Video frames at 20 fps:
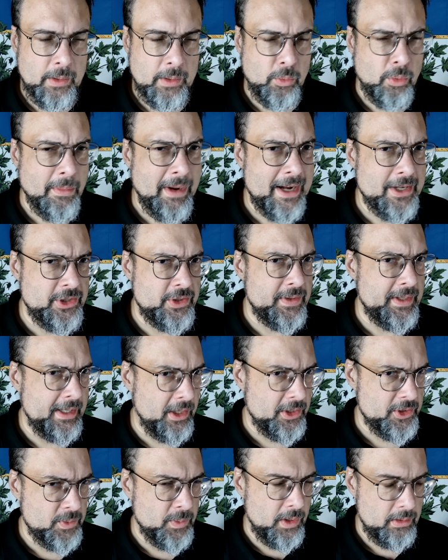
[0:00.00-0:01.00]
remind you that
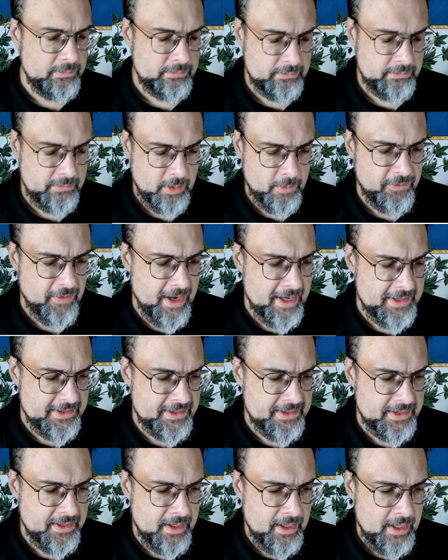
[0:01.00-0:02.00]
elsewhere, Pope
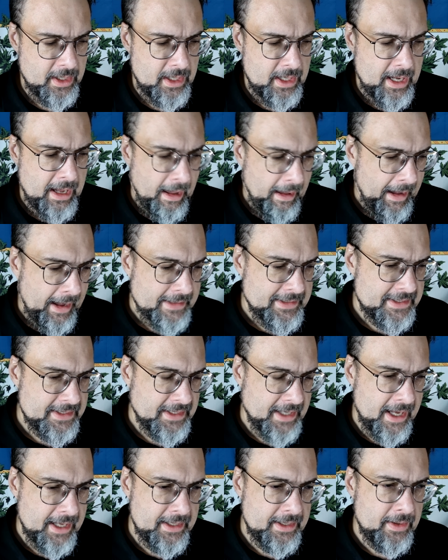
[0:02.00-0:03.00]
Francis had
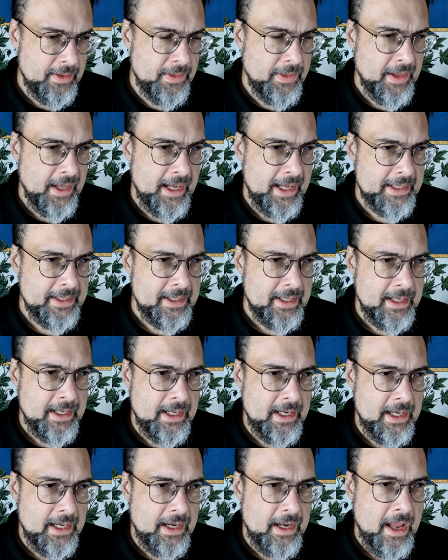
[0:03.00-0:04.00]
said that
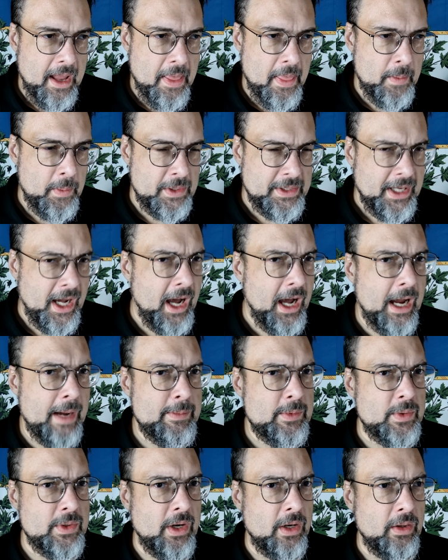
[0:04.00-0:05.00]
there were times
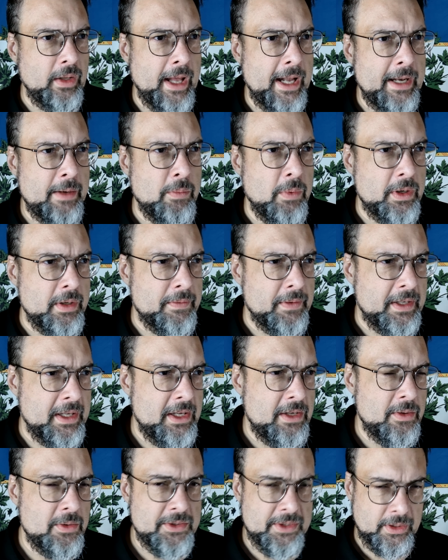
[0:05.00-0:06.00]
when Our Lady would have
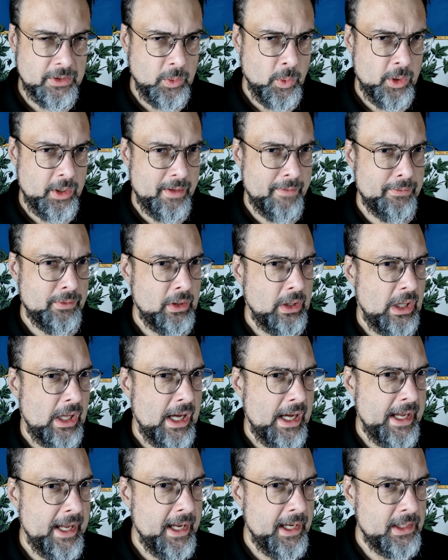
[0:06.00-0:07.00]
accused the Lord of
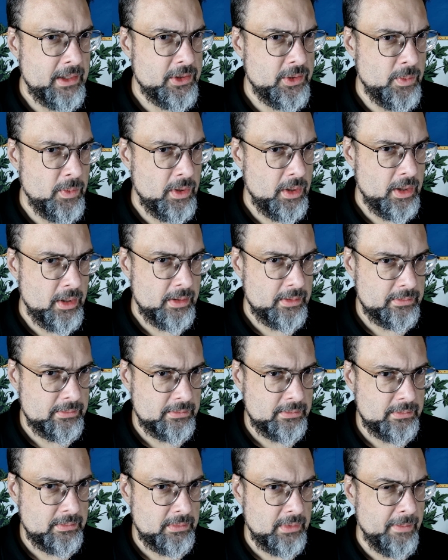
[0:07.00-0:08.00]
lying to her
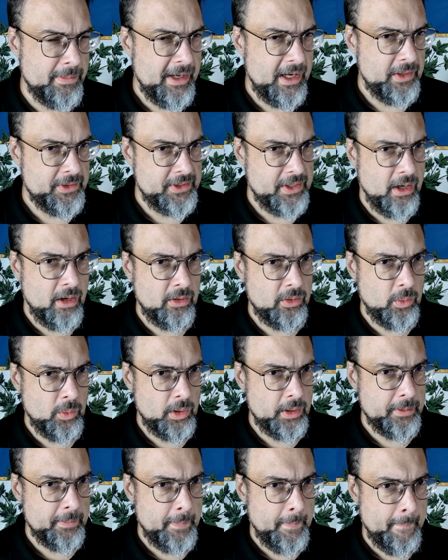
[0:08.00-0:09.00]
about our
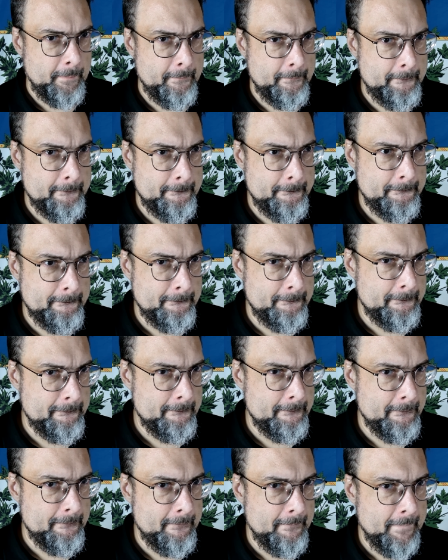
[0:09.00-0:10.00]
Lord,
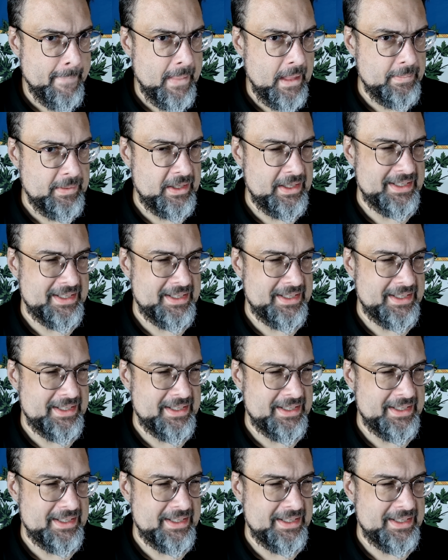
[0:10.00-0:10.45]
about his